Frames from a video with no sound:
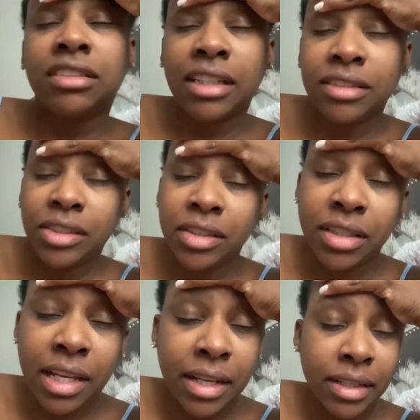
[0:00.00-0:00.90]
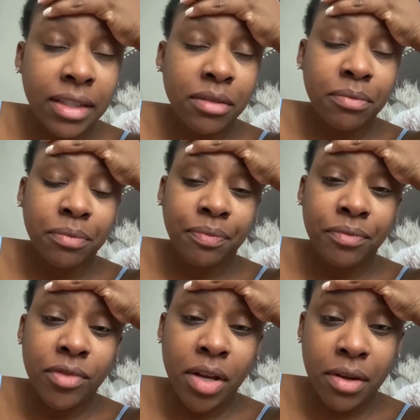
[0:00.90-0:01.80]
I took that
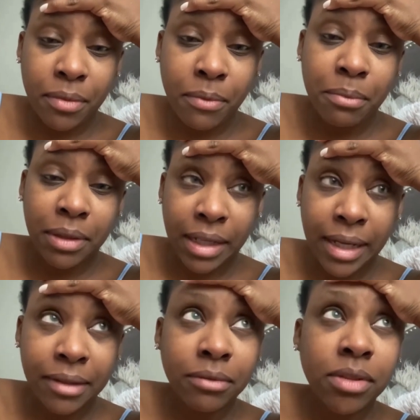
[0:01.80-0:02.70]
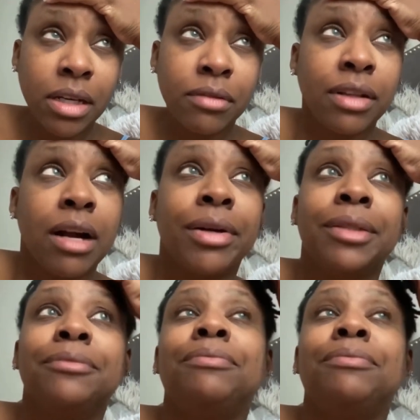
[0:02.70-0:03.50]
duck flower.